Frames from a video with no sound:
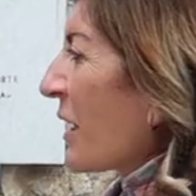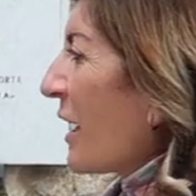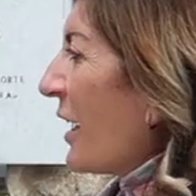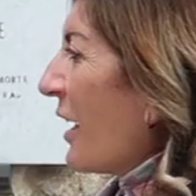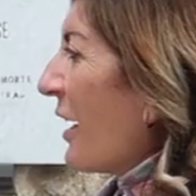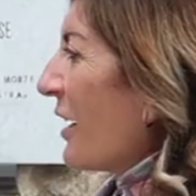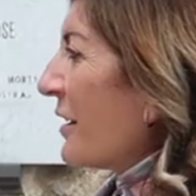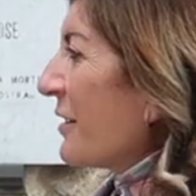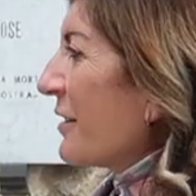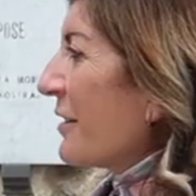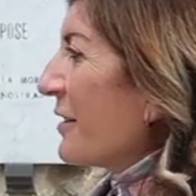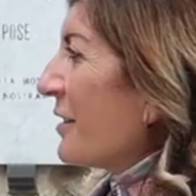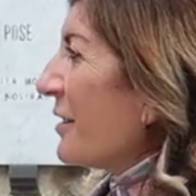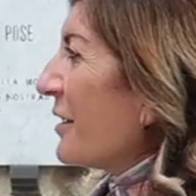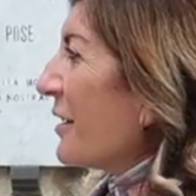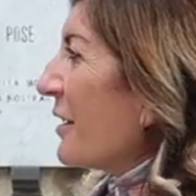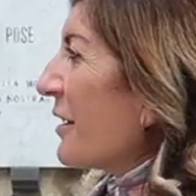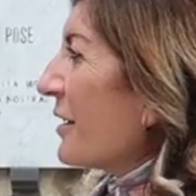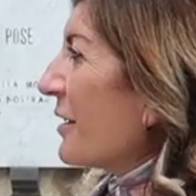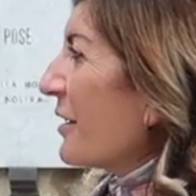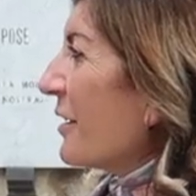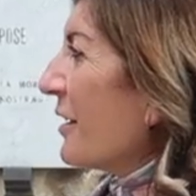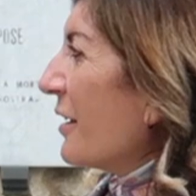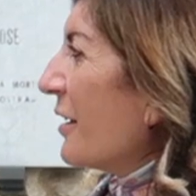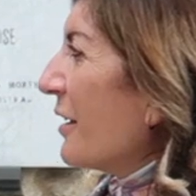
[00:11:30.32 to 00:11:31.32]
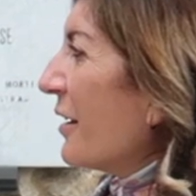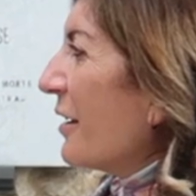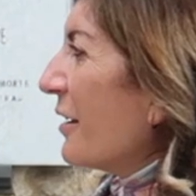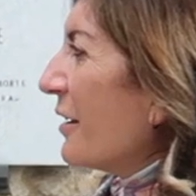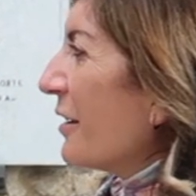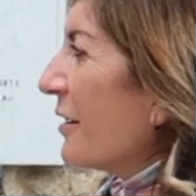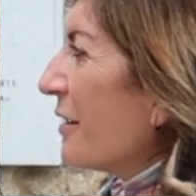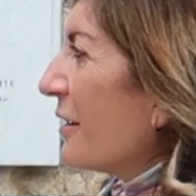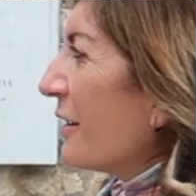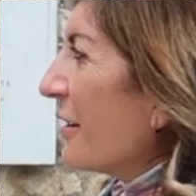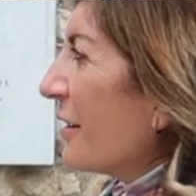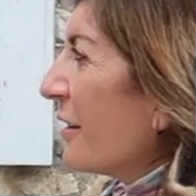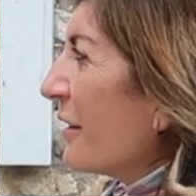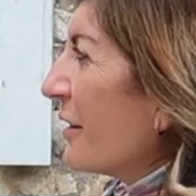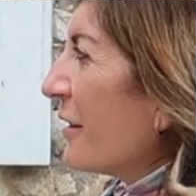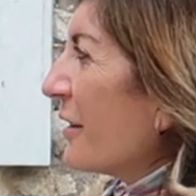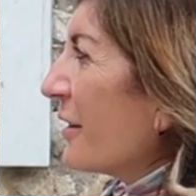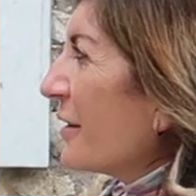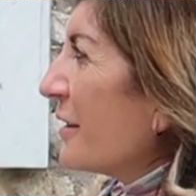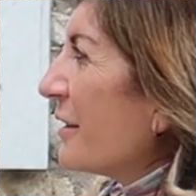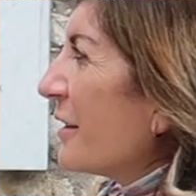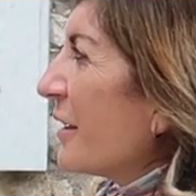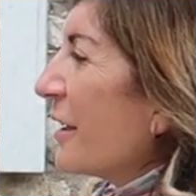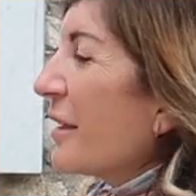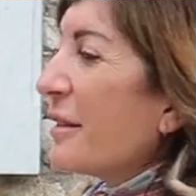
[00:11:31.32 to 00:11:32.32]
until uh,
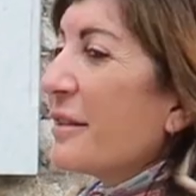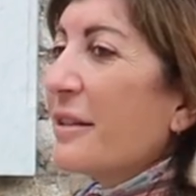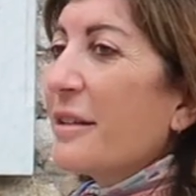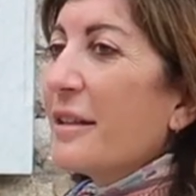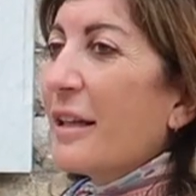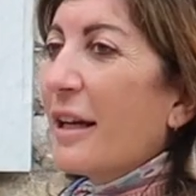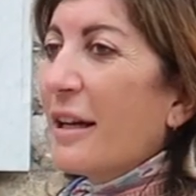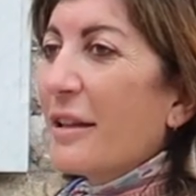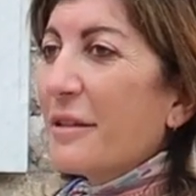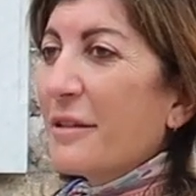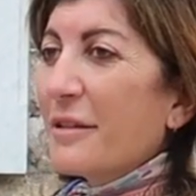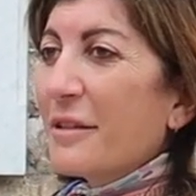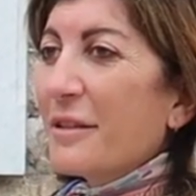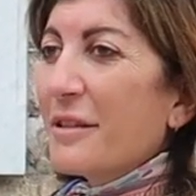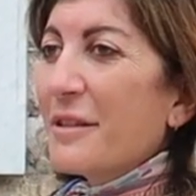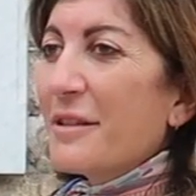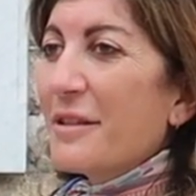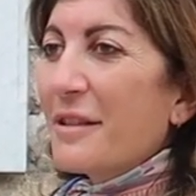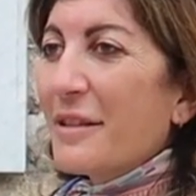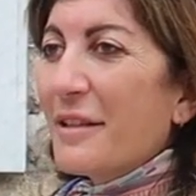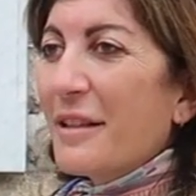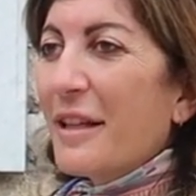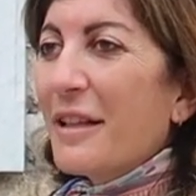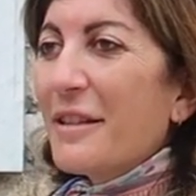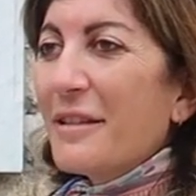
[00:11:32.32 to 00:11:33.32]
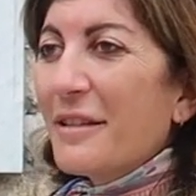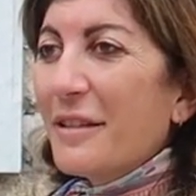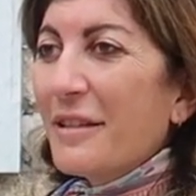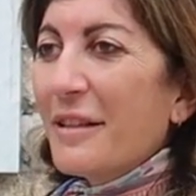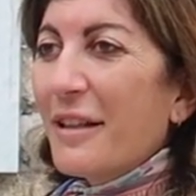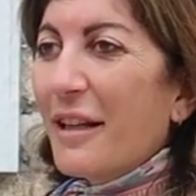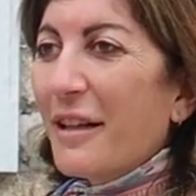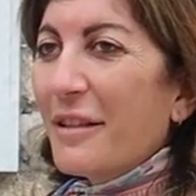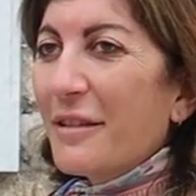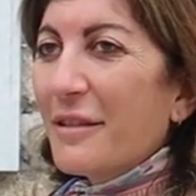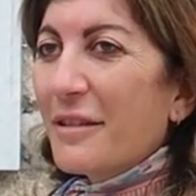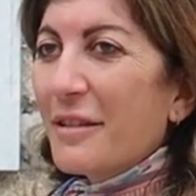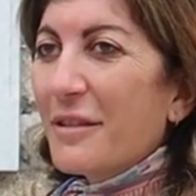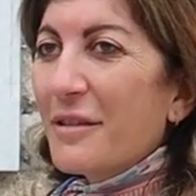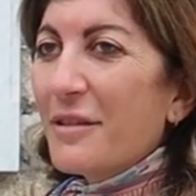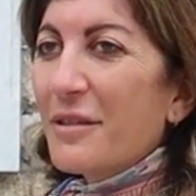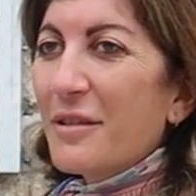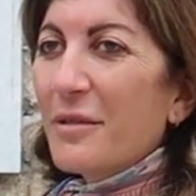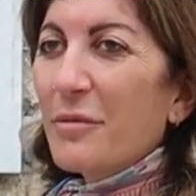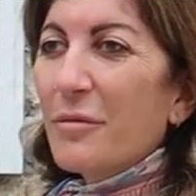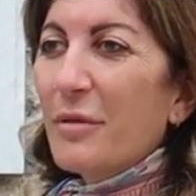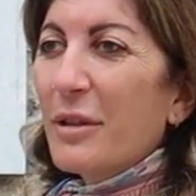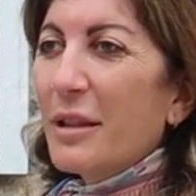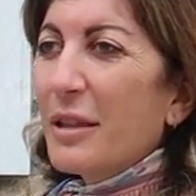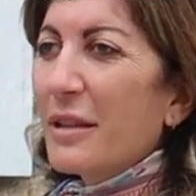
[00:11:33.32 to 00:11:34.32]
uh the 1800s and
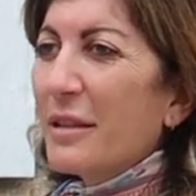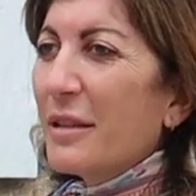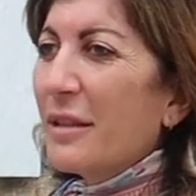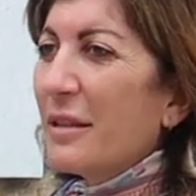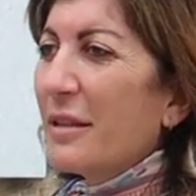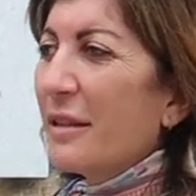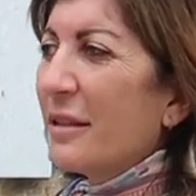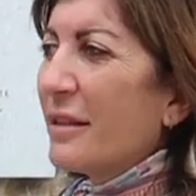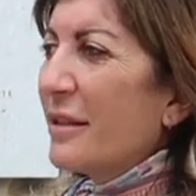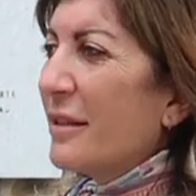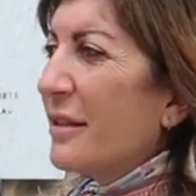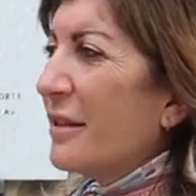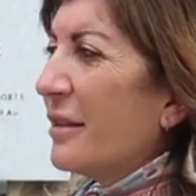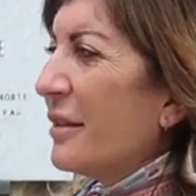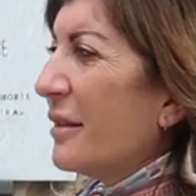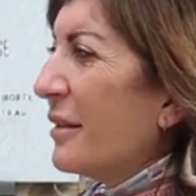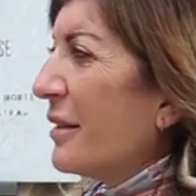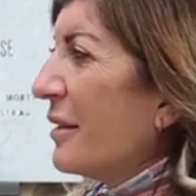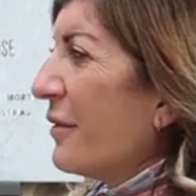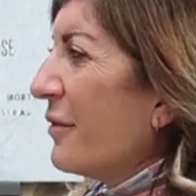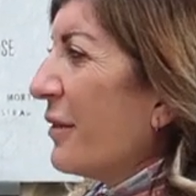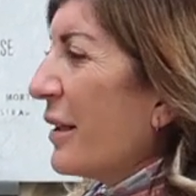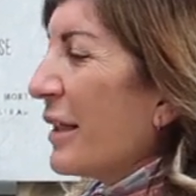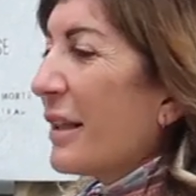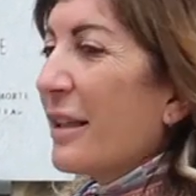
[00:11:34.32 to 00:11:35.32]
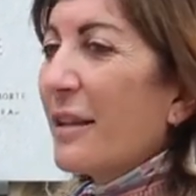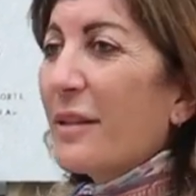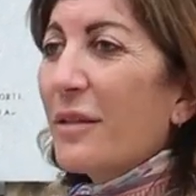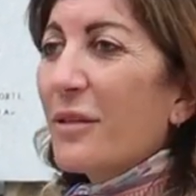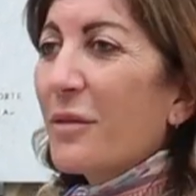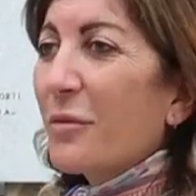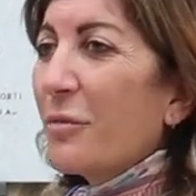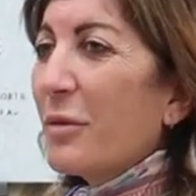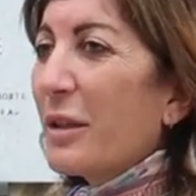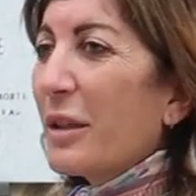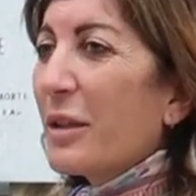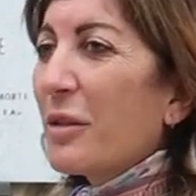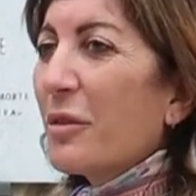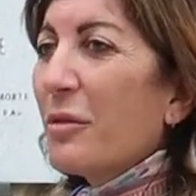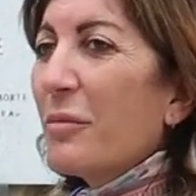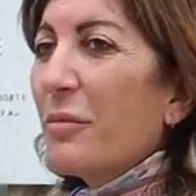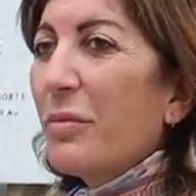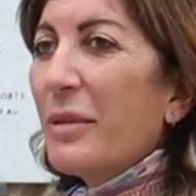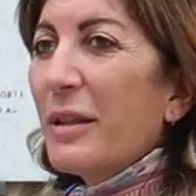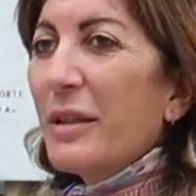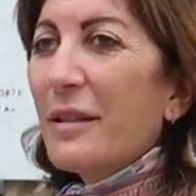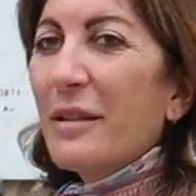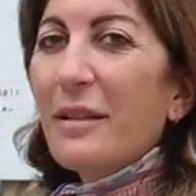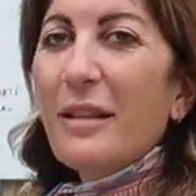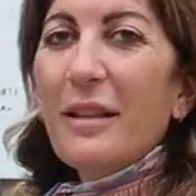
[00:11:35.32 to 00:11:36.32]
1900s where the villas were
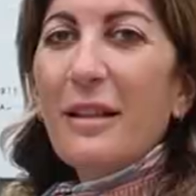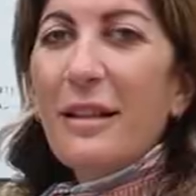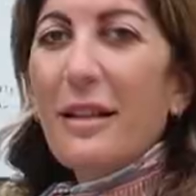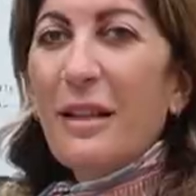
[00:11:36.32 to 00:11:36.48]
completely